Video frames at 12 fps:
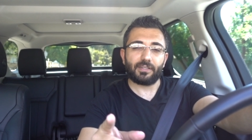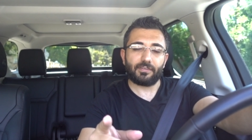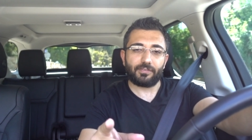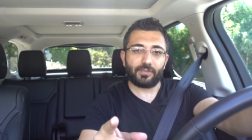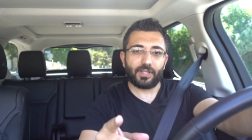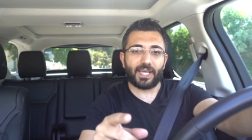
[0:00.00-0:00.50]

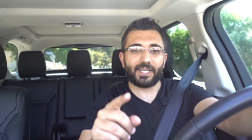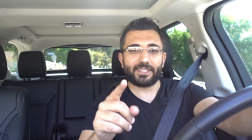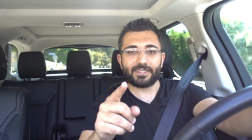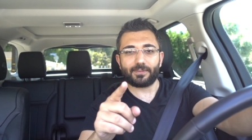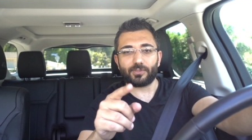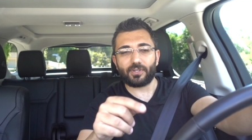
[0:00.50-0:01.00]
If you like,
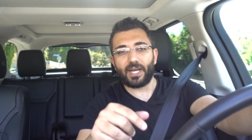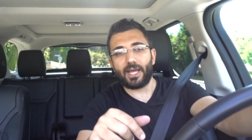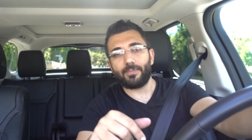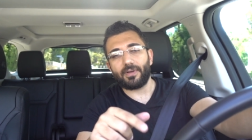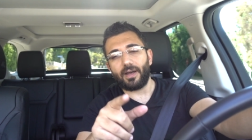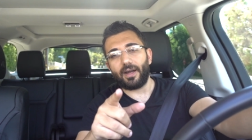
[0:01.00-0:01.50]

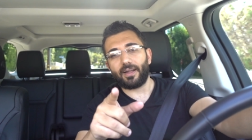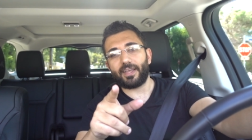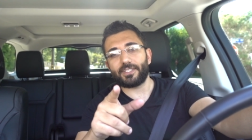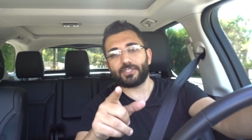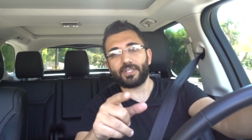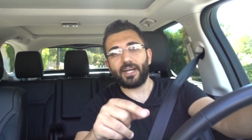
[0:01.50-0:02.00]
subscribe. I'll
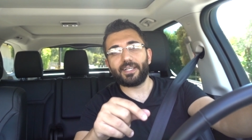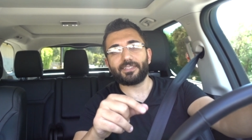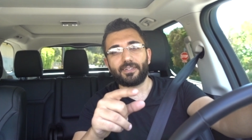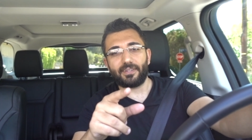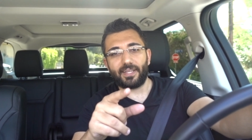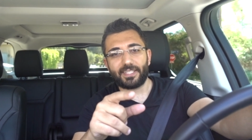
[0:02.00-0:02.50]
catch you guys
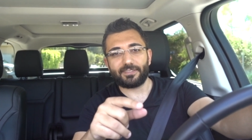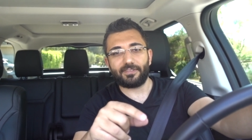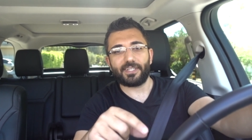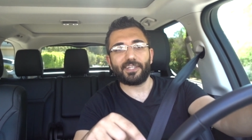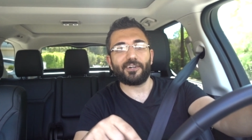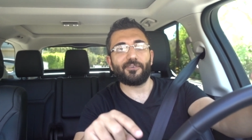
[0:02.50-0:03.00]
on the next
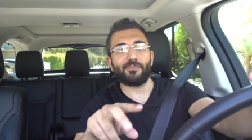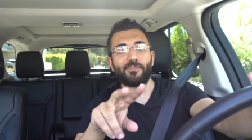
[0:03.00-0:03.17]
video.